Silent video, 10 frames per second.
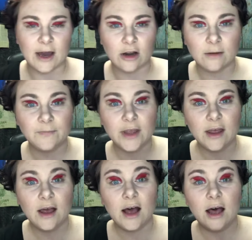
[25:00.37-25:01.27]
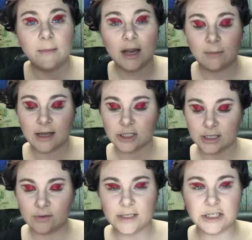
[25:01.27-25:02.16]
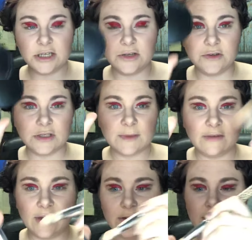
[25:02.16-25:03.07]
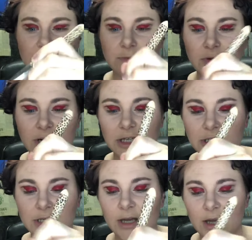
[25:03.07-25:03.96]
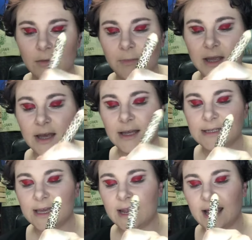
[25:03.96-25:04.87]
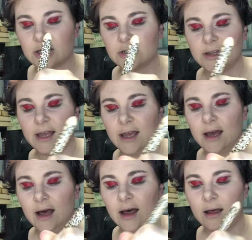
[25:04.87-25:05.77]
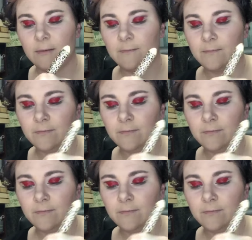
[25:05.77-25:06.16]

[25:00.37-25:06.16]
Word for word: powder. Um, and I'm actually going to use my foundation brush because it actually, uh,